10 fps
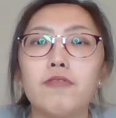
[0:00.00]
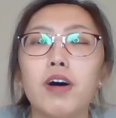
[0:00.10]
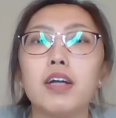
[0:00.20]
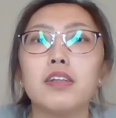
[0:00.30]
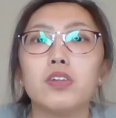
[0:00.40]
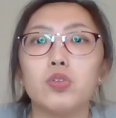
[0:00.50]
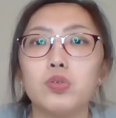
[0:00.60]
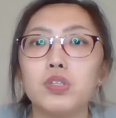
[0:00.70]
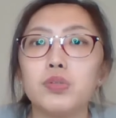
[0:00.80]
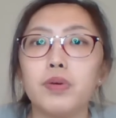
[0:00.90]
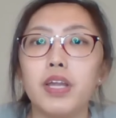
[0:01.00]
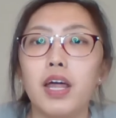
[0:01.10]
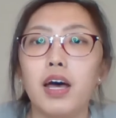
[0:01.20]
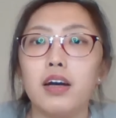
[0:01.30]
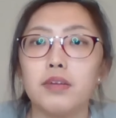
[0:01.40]
found the two
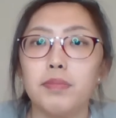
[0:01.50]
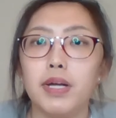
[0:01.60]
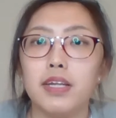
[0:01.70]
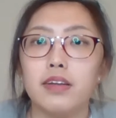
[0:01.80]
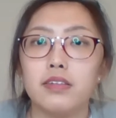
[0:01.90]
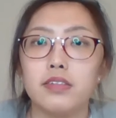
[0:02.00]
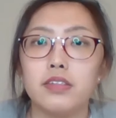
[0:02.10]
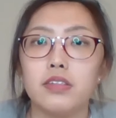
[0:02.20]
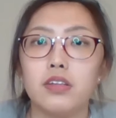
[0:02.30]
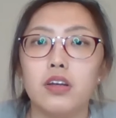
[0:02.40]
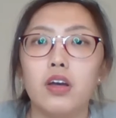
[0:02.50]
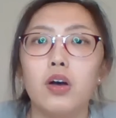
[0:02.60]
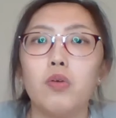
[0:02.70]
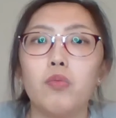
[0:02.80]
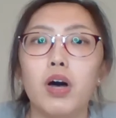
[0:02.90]
Sweetheart competitors.
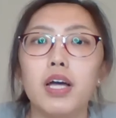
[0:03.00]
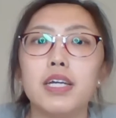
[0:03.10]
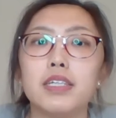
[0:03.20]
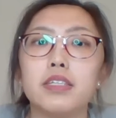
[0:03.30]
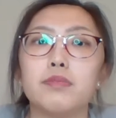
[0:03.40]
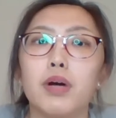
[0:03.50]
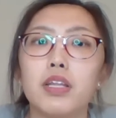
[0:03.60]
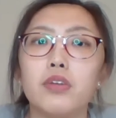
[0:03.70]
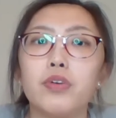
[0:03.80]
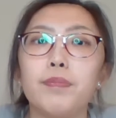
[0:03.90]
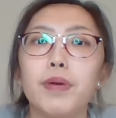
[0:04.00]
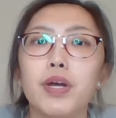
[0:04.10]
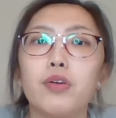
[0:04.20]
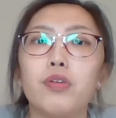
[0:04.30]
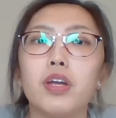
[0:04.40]
One is Mandarin
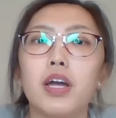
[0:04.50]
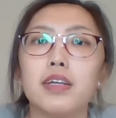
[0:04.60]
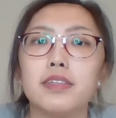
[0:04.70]
Bakery and